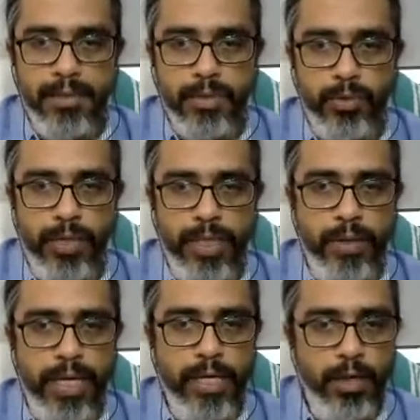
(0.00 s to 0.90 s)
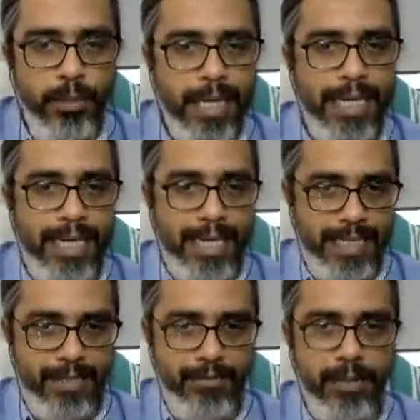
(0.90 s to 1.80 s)
So when you enumerate it,
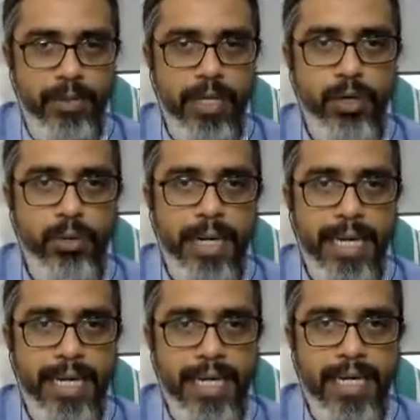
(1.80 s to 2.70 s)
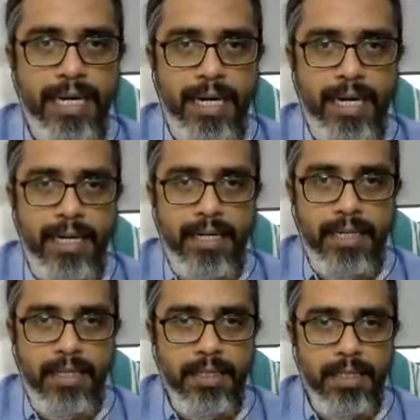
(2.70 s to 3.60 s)
run.
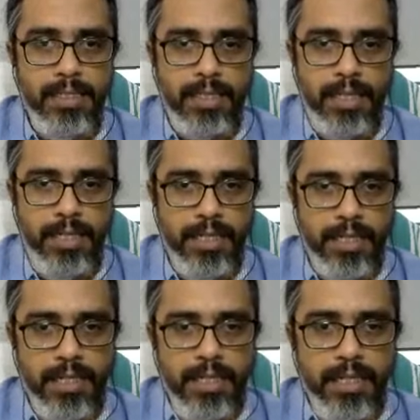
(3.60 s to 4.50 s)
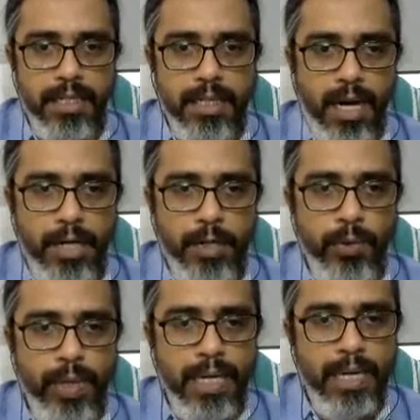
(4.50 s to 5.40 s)
Let's run.
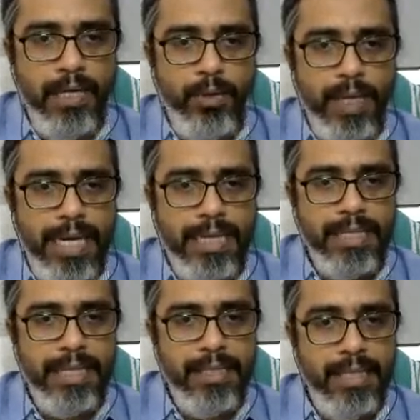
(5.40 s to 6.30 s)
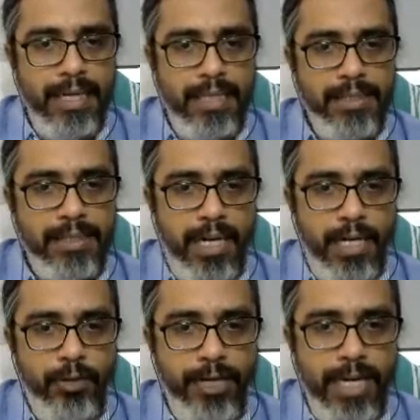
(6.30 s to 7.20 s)
You will get this
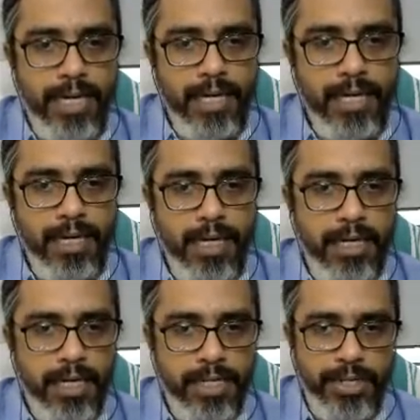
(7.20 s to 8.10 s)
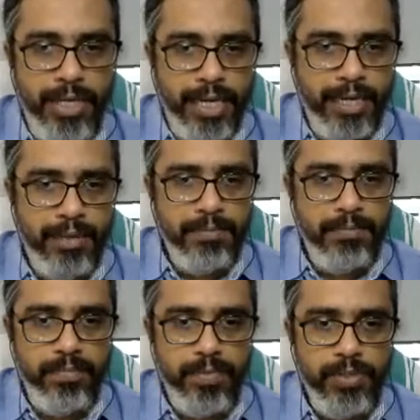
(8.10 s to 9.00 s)
kind of a dictionary.
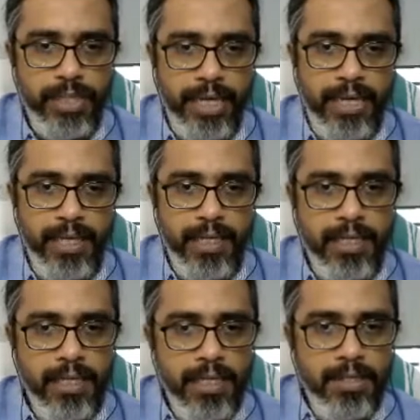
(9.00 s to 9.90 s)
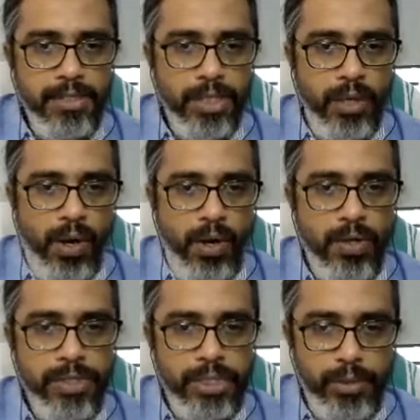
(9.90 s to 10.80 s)
Say
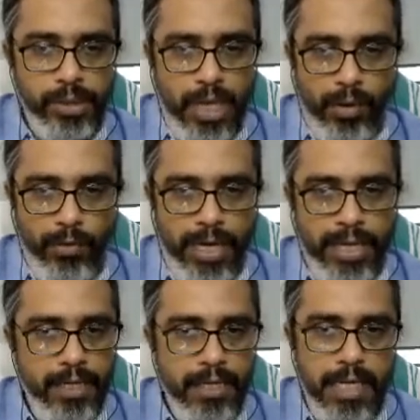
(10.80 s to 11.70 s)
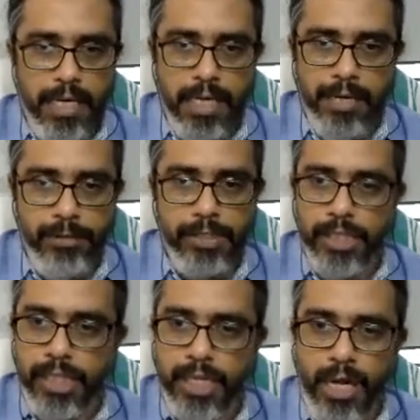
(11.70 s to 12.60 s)
0 Setosa, 1
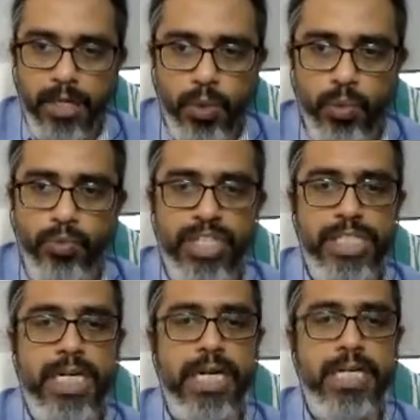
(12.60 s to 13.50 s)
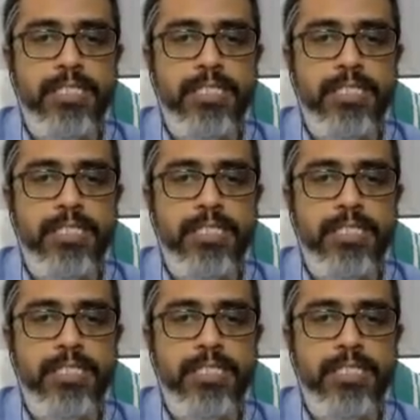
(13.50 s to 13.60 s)
Virginica, 2 versicolare.